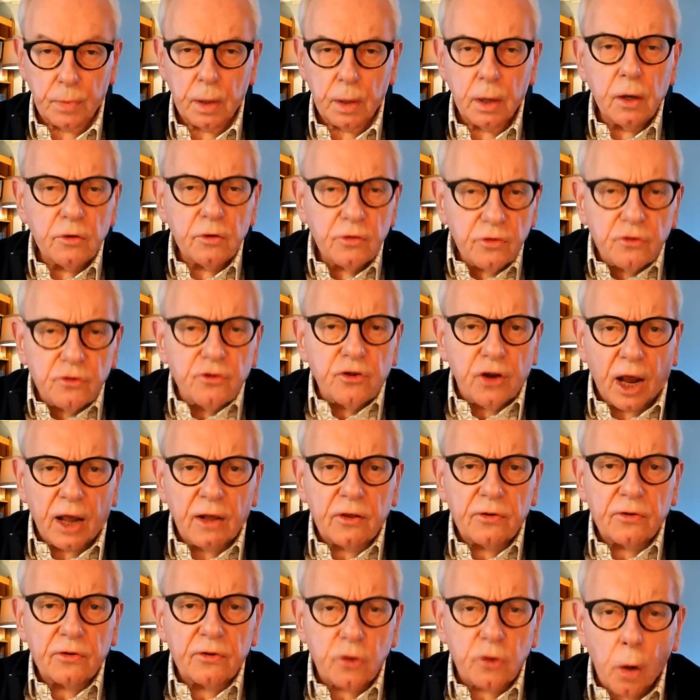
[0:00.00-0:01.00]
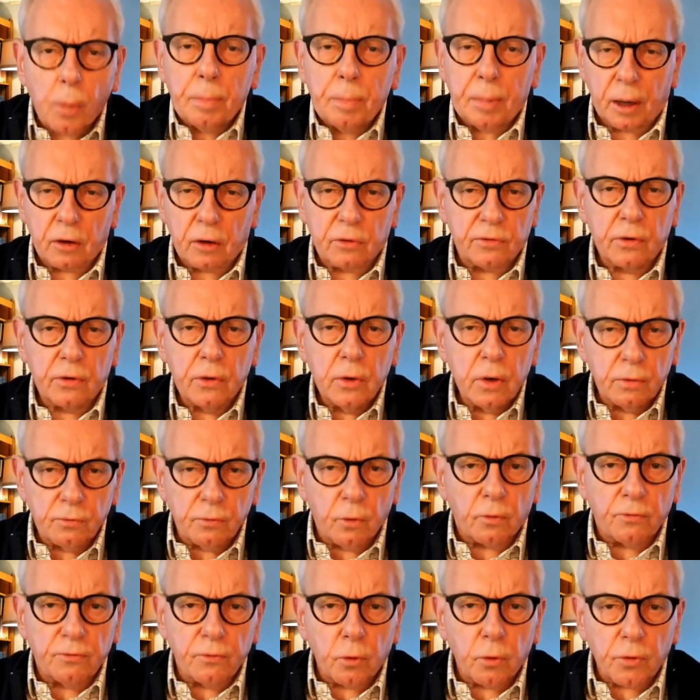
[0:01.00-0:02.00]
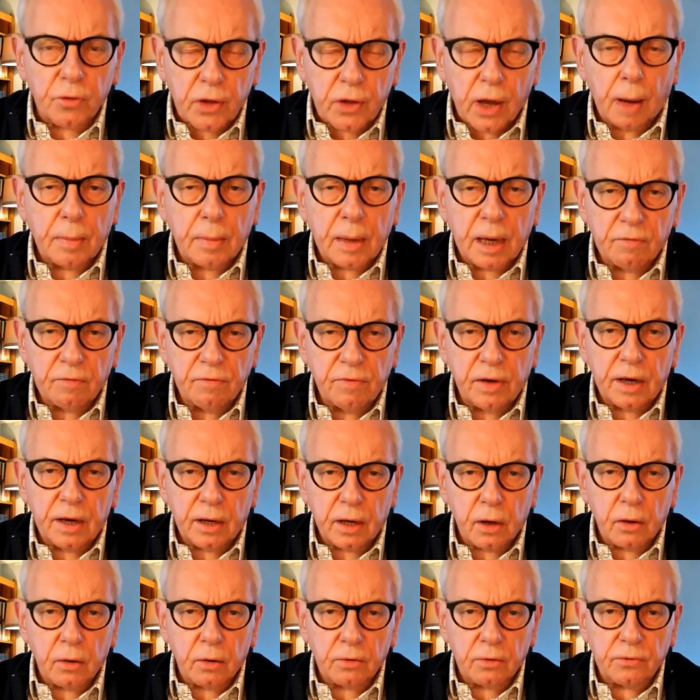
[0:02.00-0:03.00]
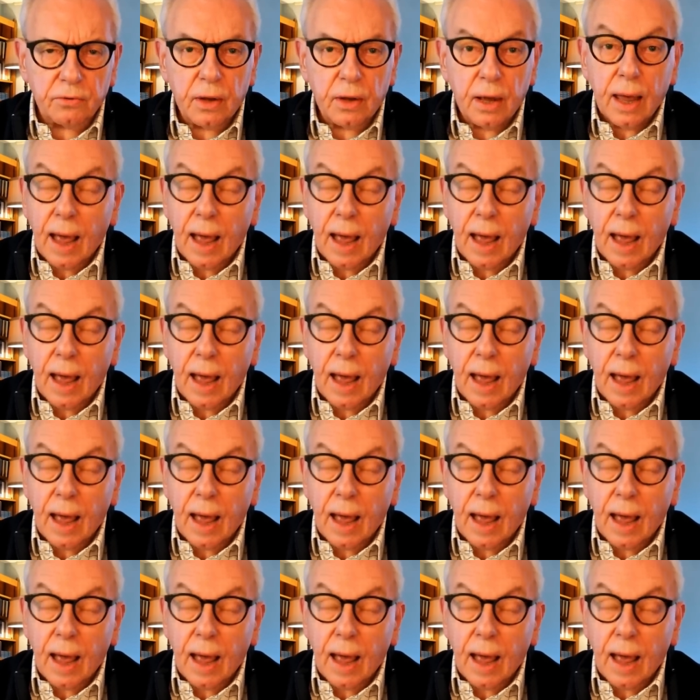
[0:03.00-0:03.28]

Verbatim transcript: suggest topics for forthcoming videos,